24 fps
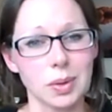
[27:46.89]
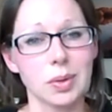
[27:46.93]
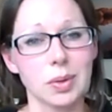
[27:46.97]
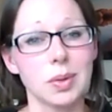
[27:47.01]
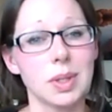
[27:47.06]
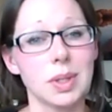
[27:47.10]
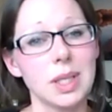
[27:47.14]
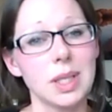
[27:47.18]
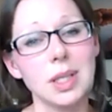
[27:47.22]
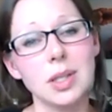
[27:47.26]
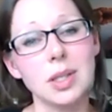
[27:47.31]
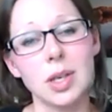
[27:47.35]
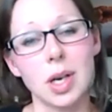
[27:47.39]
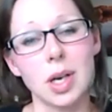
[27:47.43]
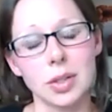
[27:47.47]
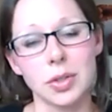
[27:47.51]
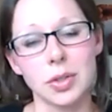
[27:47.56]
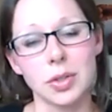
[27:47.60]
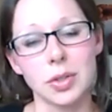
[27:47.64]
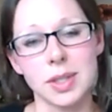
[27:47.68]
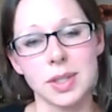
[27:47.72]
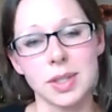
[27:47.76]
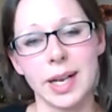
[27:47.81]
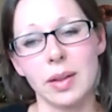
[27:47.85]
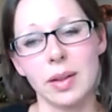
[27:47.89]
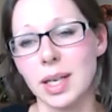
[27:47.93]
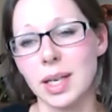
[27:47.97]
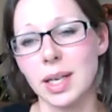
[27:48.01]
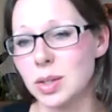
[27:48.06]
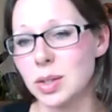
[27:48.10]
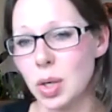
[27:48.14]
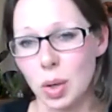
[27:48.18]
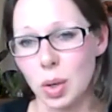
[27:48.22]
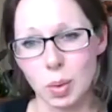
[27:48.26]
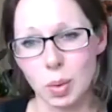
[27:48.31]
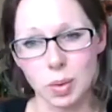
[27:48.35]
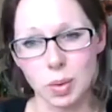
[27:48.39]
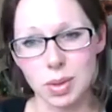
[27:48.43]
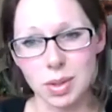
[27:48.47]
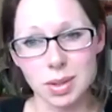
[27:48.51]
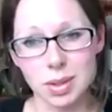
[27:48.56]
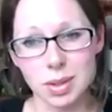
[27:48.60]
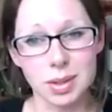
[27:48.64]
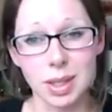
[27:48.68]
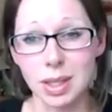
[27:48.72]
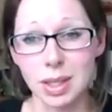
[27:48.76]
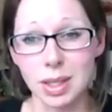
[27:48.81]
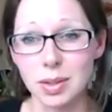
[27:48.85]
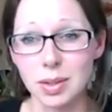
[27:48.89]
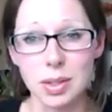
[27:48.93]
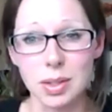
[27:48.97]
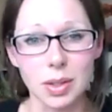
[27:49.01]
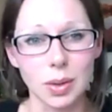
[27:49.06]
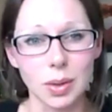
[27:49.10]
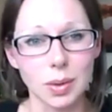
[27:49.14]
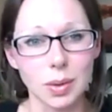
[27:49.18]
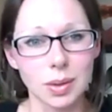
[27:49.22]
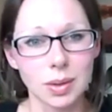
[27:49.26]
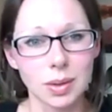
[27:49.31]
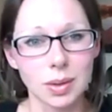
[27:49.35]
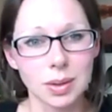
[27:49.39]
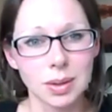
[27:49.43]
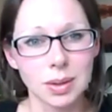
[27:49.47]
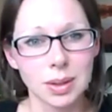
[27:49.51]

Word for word: who see doctors now, they don't need to.